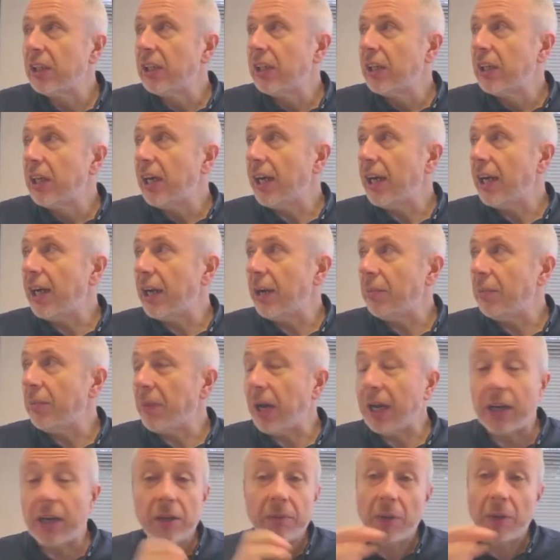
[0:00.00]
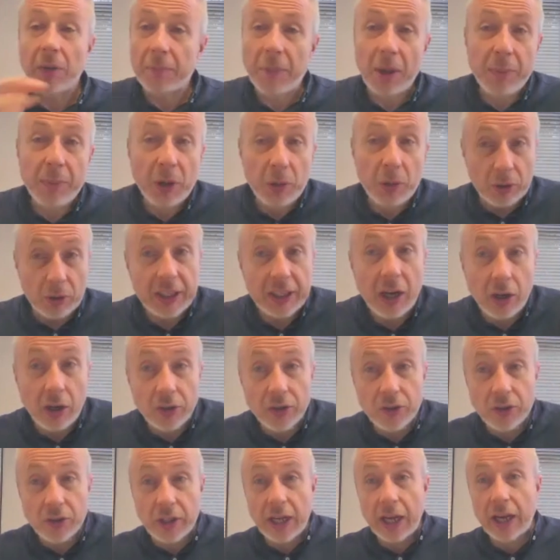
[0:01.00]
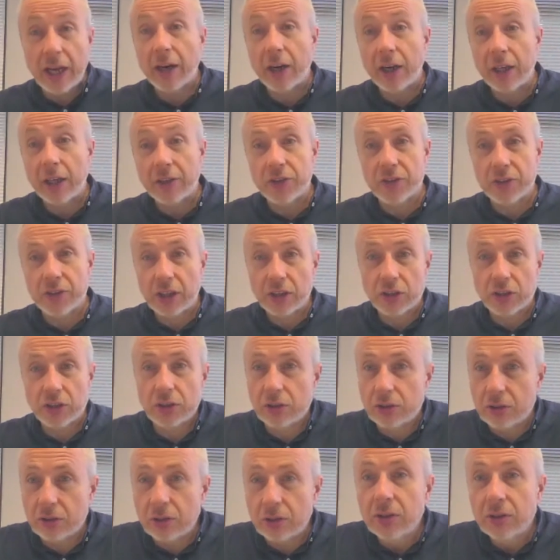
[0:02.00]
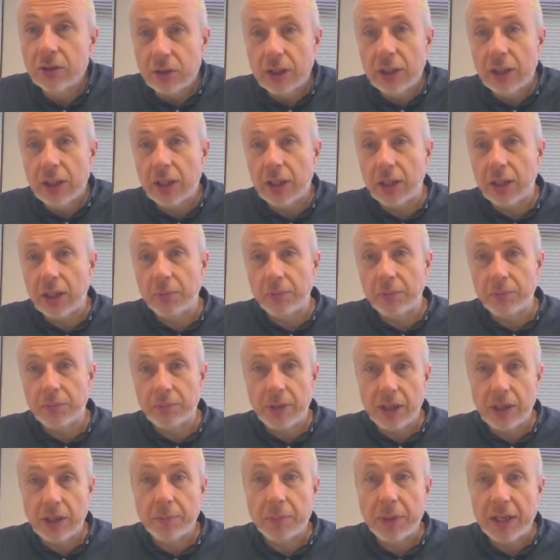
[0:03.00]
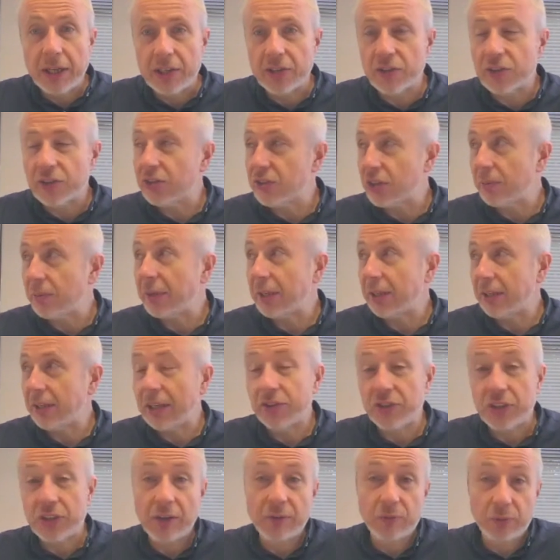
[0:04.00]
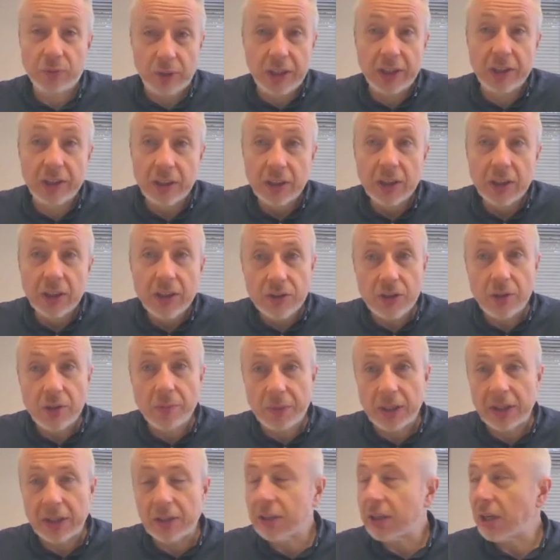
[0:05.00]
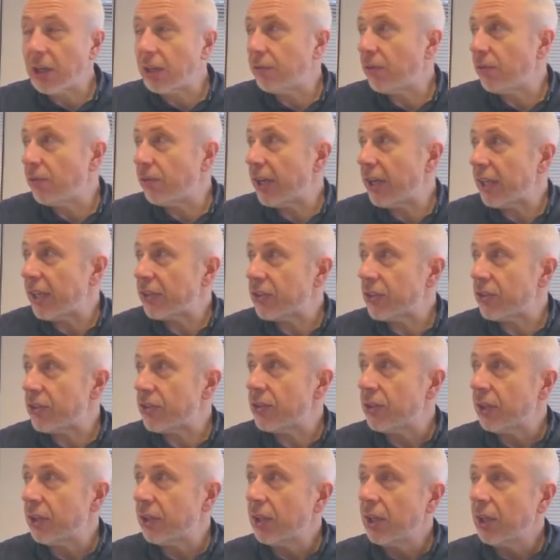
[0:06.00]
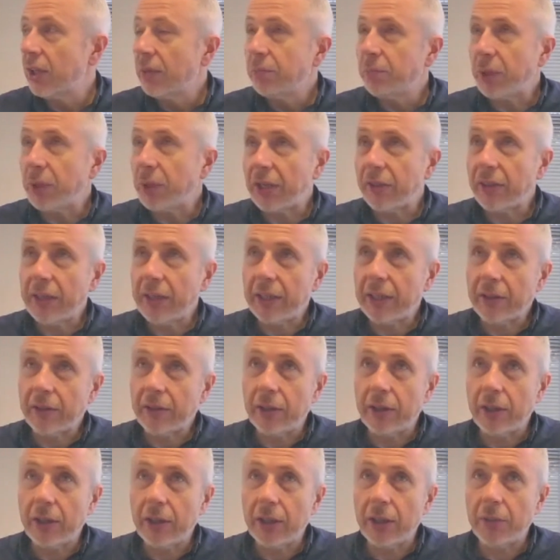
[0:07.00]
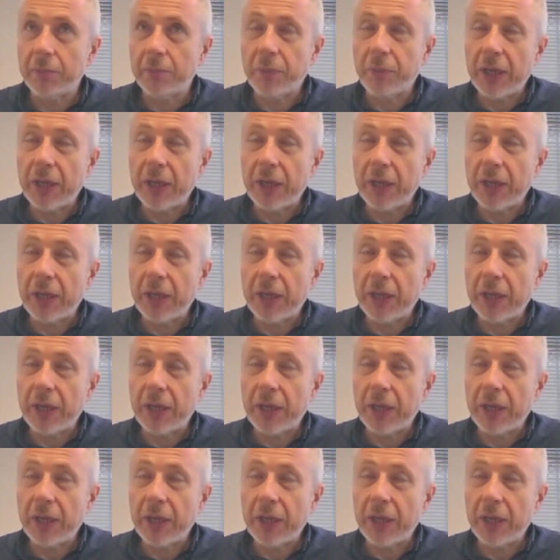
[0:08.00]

Maybe I want to get onto the AI discussion in a bit because I mean that's definitely something that kind of affects us. But I think the